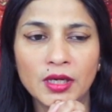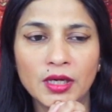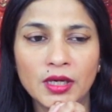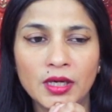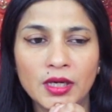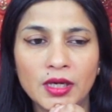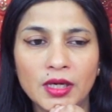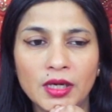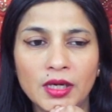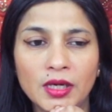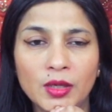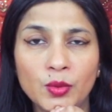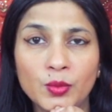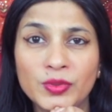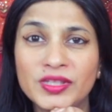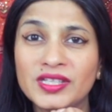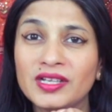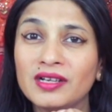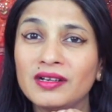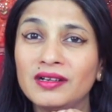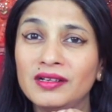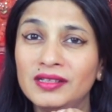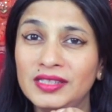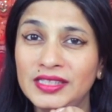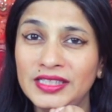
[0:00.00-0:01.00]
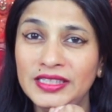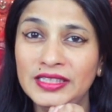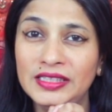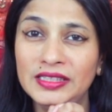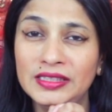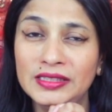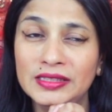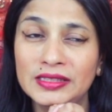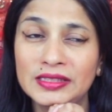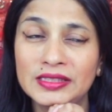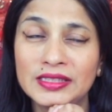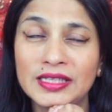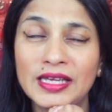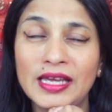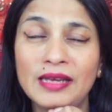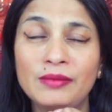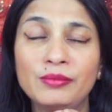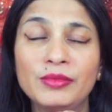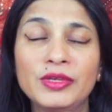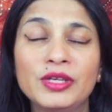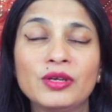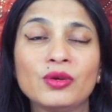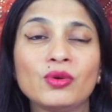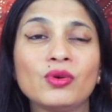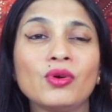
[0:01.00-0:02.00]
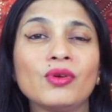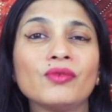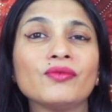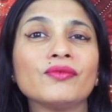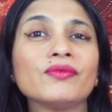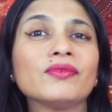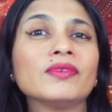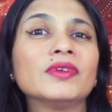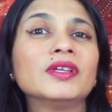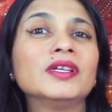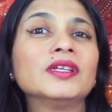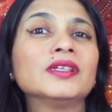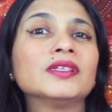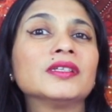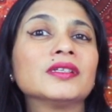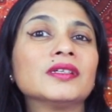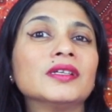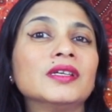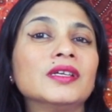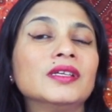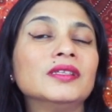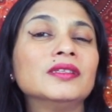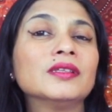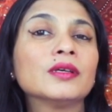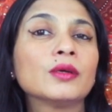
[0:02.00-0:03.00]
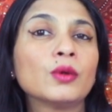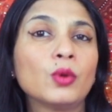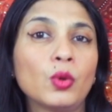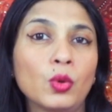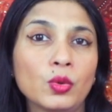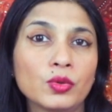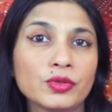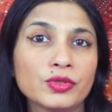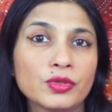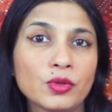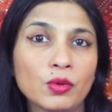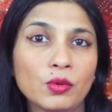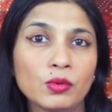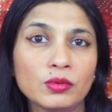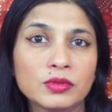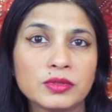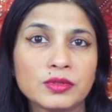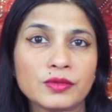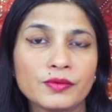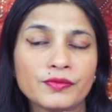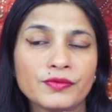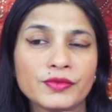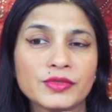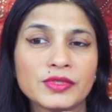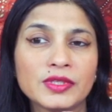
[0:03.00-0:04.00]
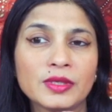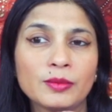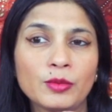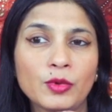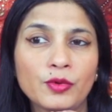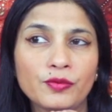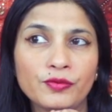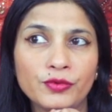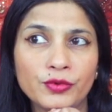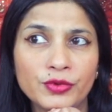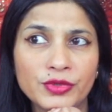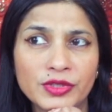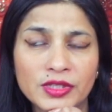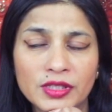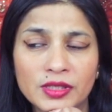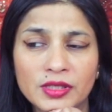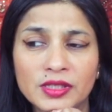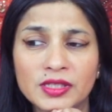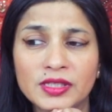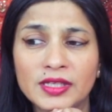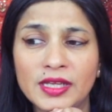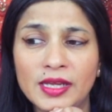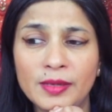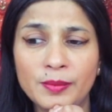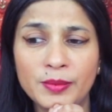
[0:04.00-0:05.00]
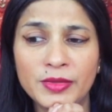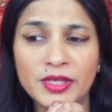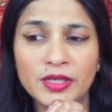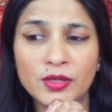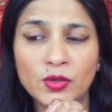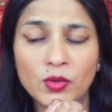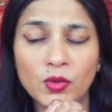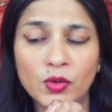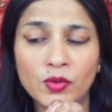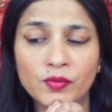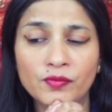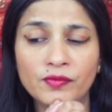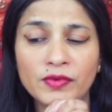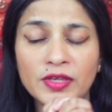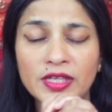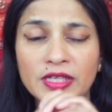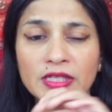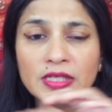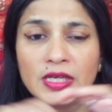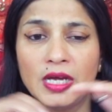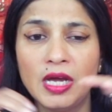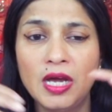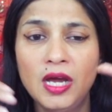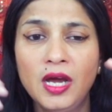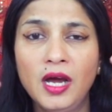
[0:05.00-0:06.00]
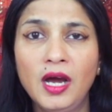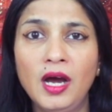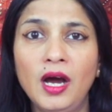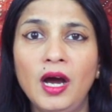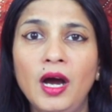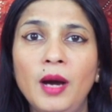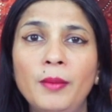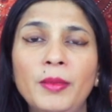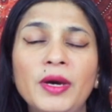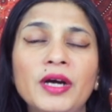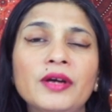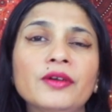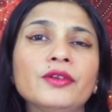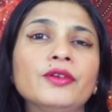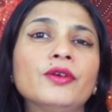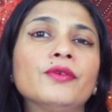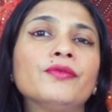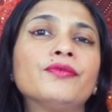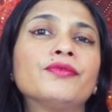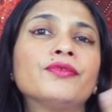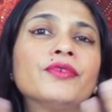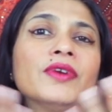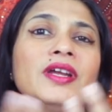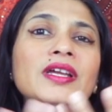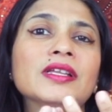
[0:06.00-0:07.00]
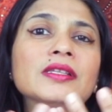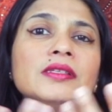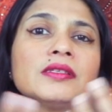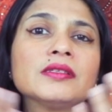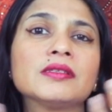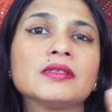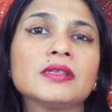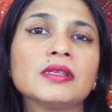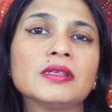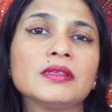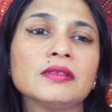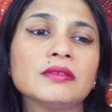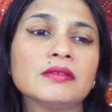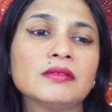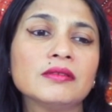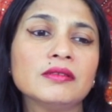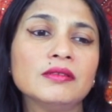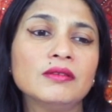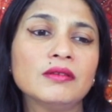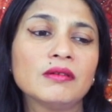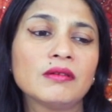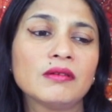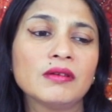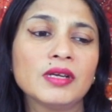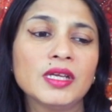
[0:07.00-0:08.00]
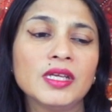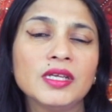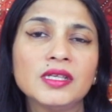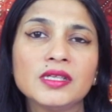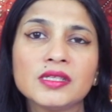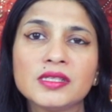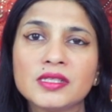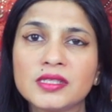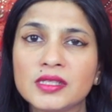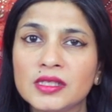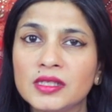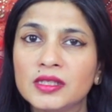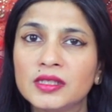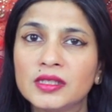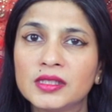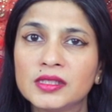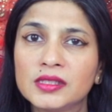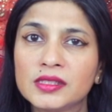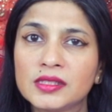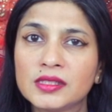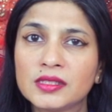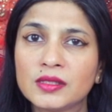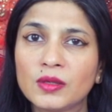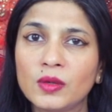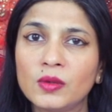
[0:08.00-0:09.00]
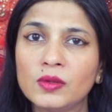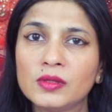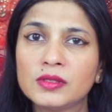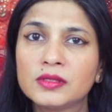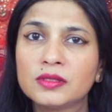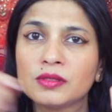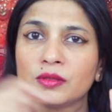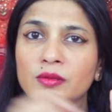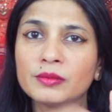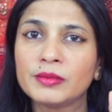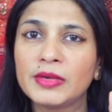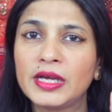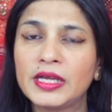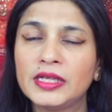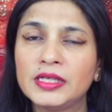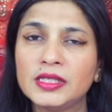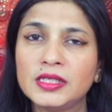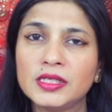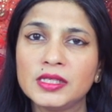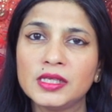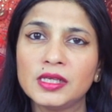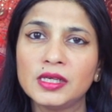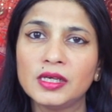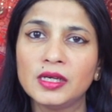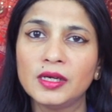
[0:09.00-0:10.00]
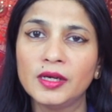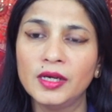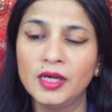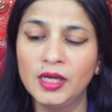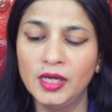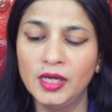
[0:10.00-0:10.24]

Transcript: with a colleague. It can be a conflict in the court also for some of you. It can be a conflict among your friends and your inner circles also, my dear